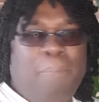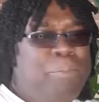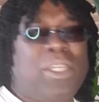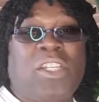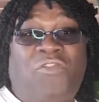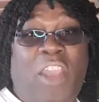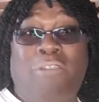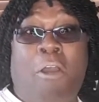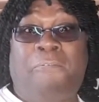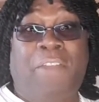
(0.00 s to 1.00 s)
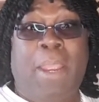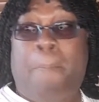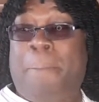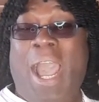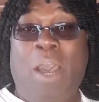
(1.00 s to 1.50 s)
Because Pharaoh felt
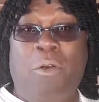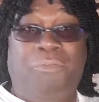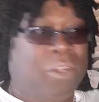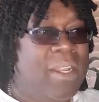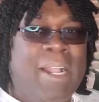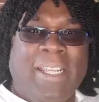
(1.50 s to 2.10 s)
powerful.